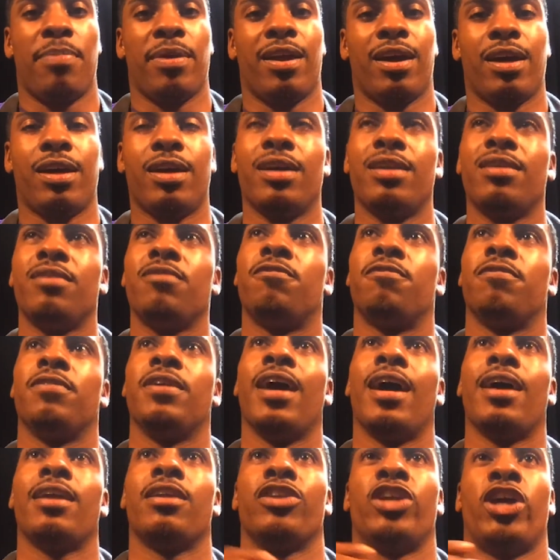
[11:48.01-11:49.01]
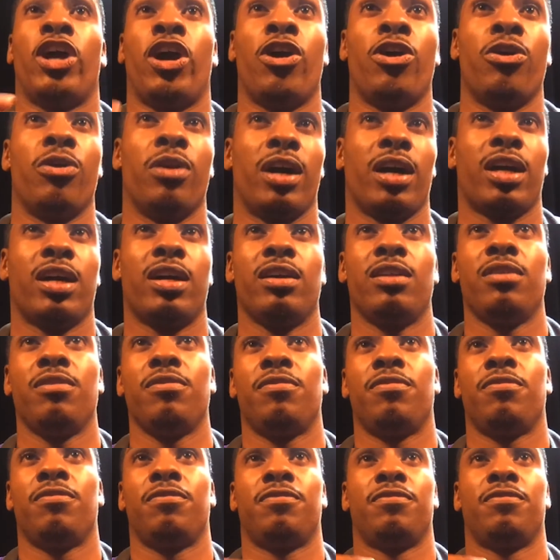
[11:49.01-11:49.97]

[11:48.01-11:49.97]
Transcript: I could have gotten hurt. I could have,